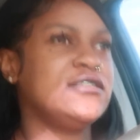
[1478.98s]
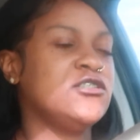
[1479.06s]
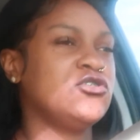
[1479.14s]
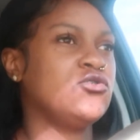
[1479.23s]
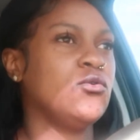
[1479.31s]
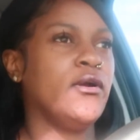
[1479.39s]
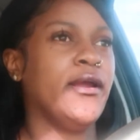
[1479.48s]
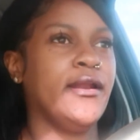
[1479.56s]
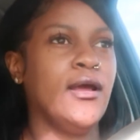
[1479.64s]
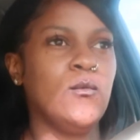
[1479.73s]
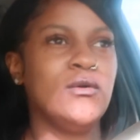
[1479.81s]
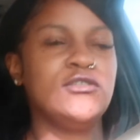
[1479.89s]
cent store and
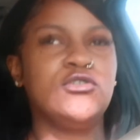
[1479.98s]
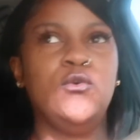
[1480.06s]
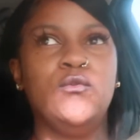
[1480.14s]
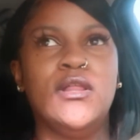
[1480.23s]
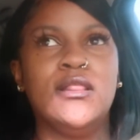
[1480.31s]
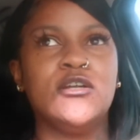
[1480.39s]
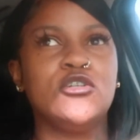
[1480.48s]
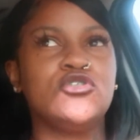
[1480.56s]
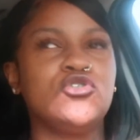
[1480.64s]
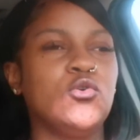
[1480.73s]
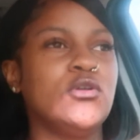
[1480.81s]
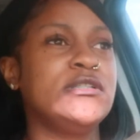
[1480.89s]
I went to the liquor
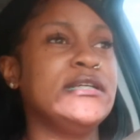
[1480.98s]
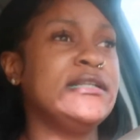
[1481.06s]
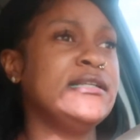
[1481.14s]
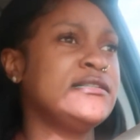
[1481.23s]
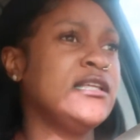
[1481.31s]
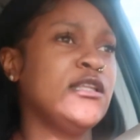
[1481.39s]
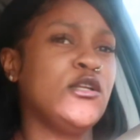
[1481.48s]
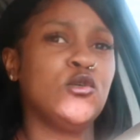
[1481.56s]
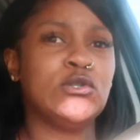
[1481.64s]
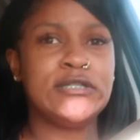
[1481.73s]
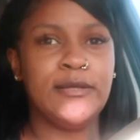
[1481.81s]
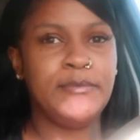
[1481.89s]
store to get us a little
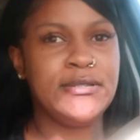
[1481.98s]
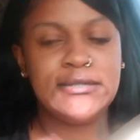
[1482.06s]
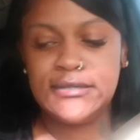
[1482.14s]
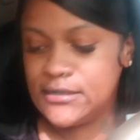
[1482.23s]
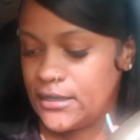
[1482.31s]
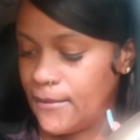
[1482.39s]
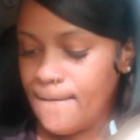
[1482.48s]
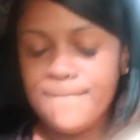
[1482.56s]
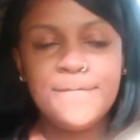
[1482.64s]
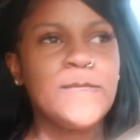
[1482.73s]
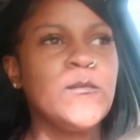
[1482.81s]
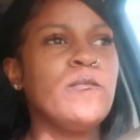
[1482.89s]
sippy sip
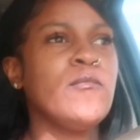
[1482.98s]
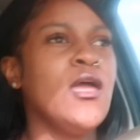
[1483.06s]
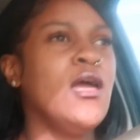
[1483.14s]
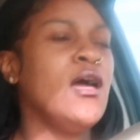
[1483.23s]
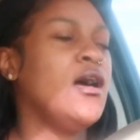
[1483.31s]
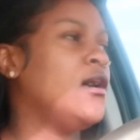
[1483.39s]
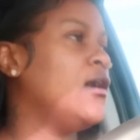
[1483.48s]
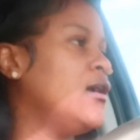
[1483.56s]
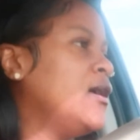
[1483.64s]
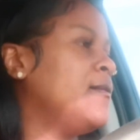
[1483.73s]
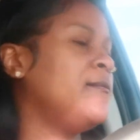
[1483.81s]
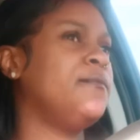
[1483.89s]

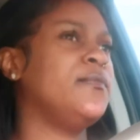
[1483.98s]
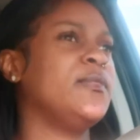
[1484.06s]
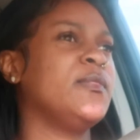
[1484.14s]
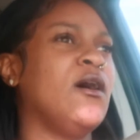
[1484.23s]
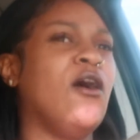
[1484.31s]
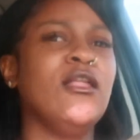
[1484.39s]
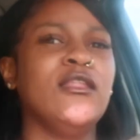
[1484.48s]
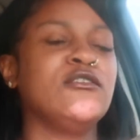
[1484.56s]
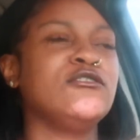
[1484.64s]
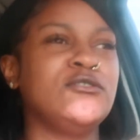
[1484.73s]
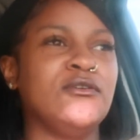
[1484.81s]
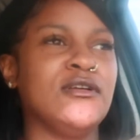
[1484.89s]
um our
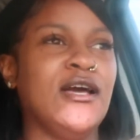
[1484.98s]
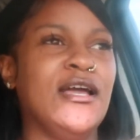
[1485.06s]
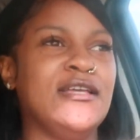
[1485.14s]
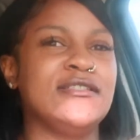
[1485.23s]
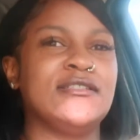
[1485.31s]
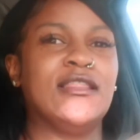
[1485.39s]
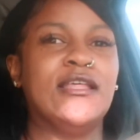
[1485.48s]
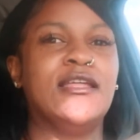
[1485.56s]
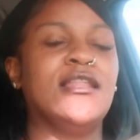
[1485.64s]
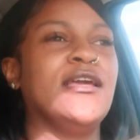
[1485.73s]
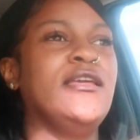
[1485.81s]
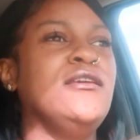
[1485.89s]
liquor store guy is lit
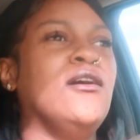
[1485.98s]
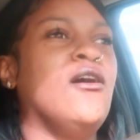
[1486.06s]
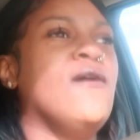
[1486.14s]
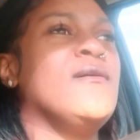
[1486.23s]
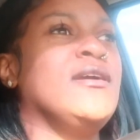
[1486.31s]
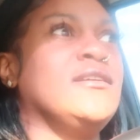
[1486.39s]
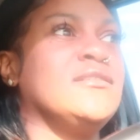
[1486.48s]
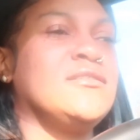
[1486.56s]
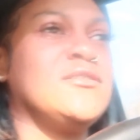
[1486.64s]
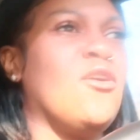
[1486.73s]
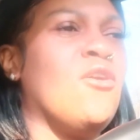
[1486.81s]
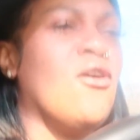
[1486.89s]
like he
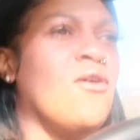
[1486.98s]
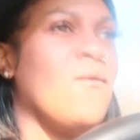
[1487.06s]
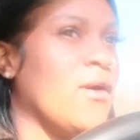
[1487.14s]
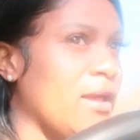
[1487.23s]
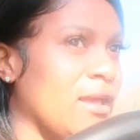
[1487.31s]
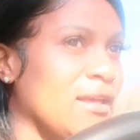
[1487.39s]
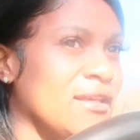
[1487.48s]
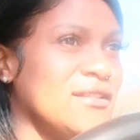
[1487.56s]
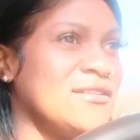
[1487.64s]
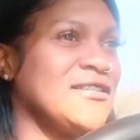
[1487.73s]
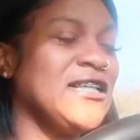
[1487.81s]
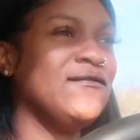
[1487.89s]
always
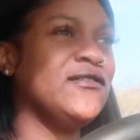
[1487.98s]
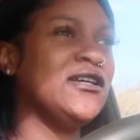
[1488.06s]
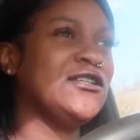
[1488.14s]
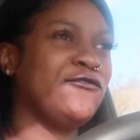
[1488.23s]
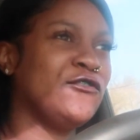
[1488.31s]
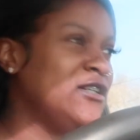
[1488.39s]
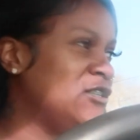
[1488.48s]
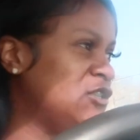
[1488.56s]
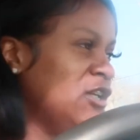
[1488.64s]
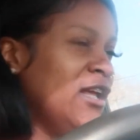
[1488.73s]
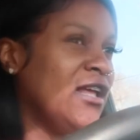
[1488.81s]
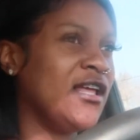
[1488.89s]
always giving us free
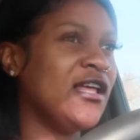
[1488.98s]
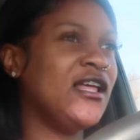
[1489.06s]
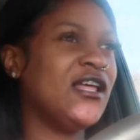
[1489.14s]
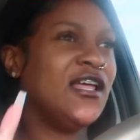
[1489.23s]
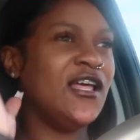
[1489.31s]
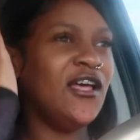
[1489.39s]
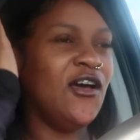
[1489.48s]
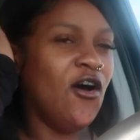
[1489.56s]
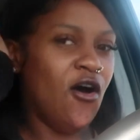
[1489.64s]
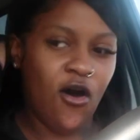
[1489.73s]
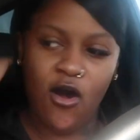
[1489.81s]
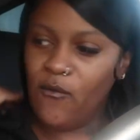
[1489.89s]
shit
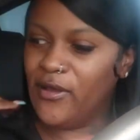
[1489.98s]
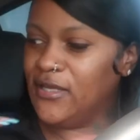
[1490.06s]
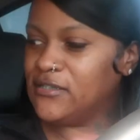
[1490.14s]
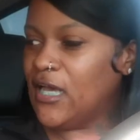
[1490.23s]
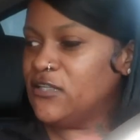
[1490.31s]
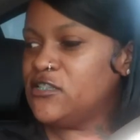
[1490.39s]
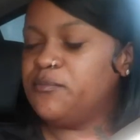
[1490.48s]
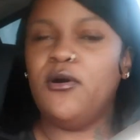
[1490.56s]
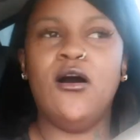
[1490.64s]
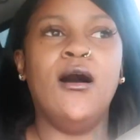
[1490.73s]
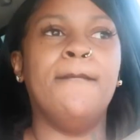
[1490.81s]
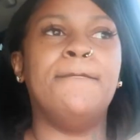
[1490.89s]
always i just
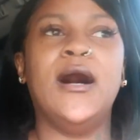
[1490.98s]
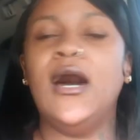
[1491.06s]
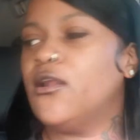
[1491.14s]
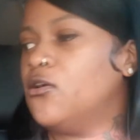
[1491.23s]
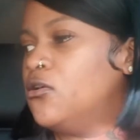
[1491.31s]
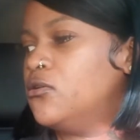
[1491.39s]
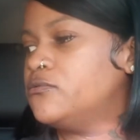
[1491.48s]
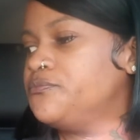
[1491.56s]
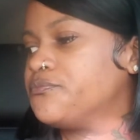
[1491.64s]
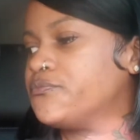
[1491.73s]
bought a bottle